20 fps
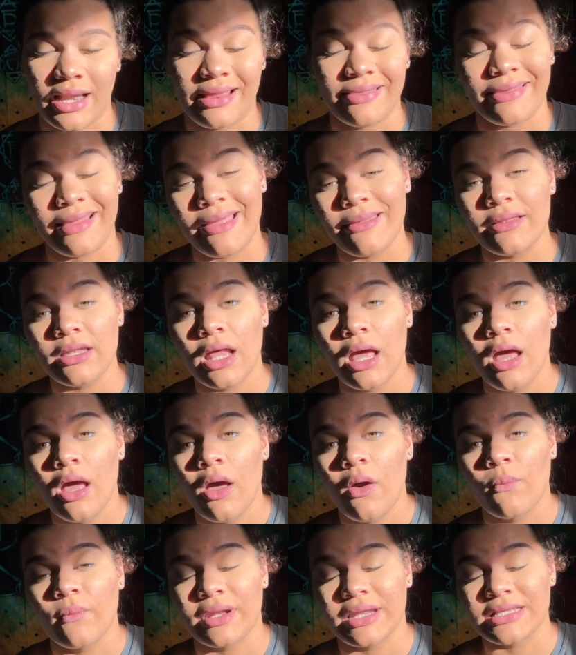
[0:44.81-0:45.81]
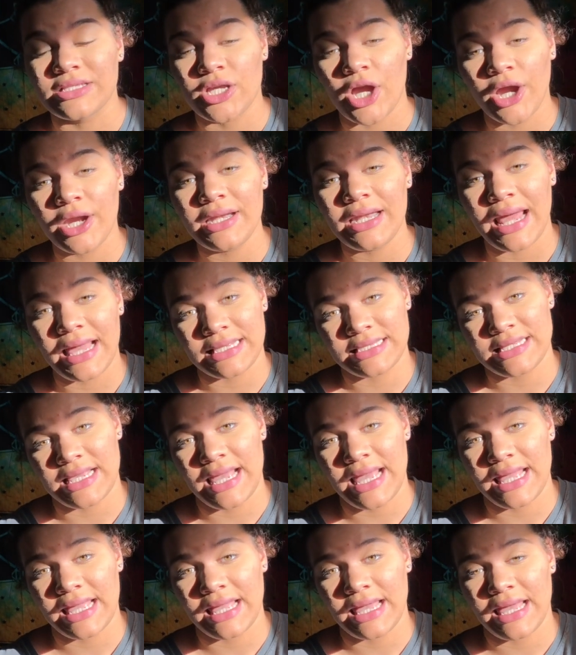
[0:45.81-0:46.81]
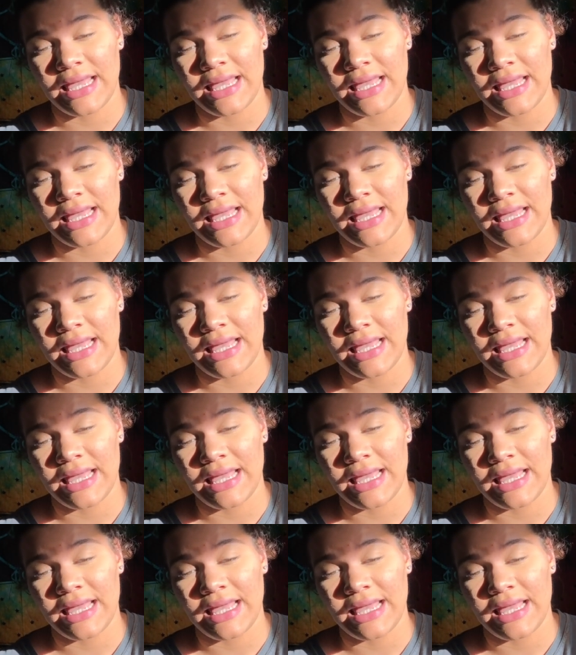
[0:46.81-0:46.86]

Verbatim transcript: And then when he turned 19,